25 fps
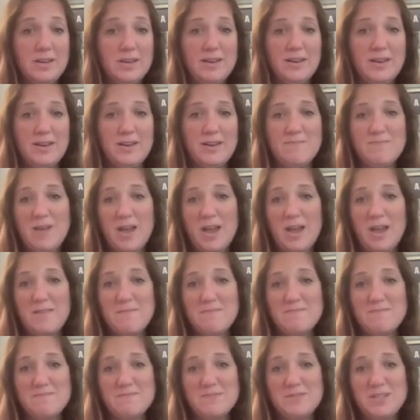
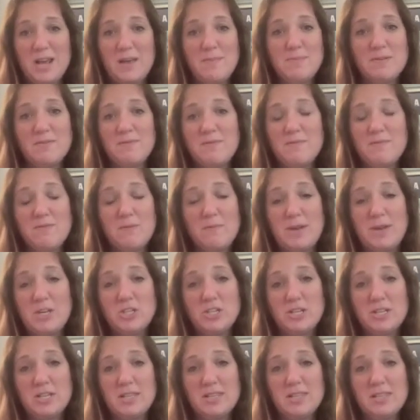and types of
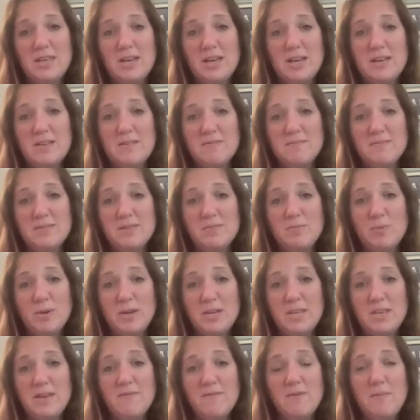information that
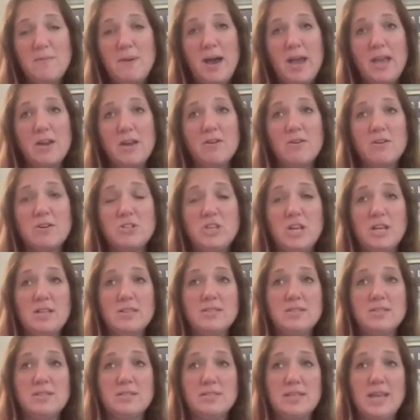would give a buyer a
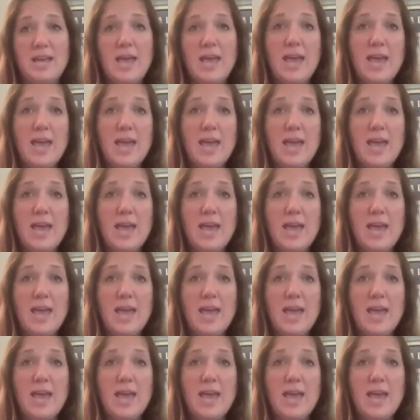chance to say,